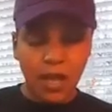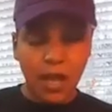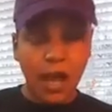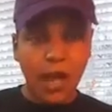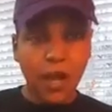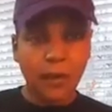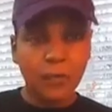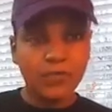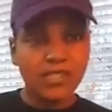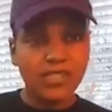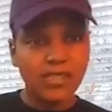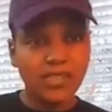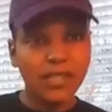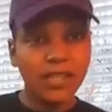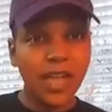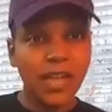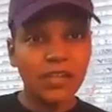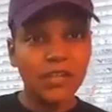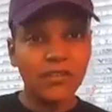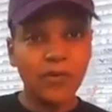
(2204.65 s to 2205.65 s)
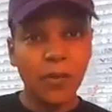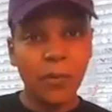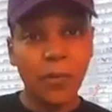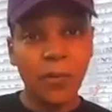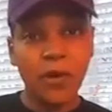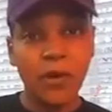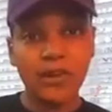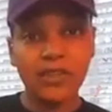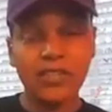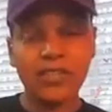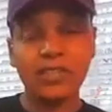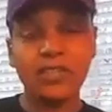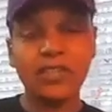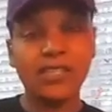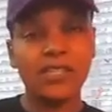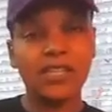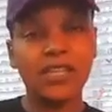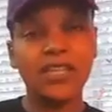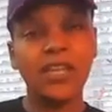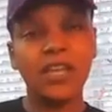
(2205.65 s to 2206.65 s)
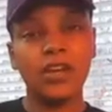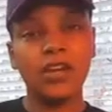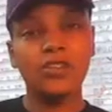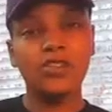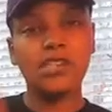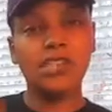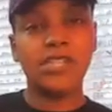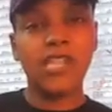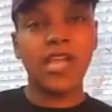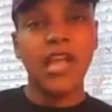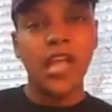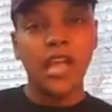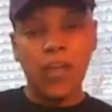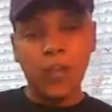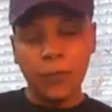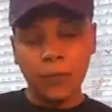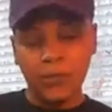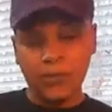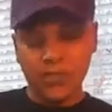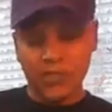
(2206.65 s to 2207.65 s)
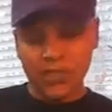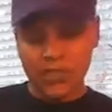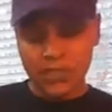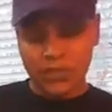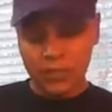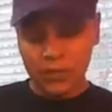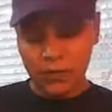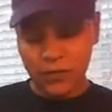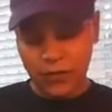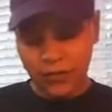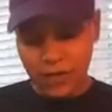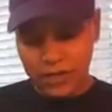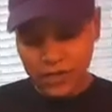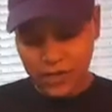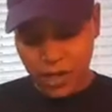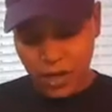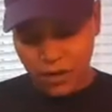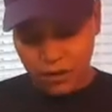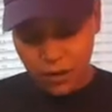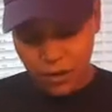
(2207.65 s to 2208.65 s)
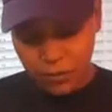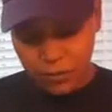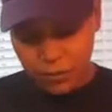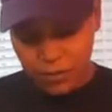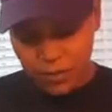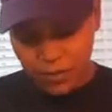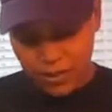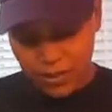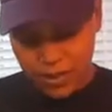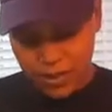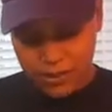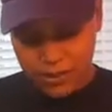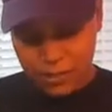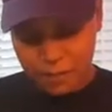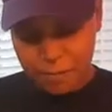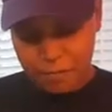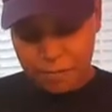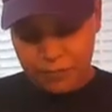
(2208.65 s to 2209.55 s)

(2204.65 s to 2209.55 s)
the cilantro and parsley that's in here just help your system to flush out impurities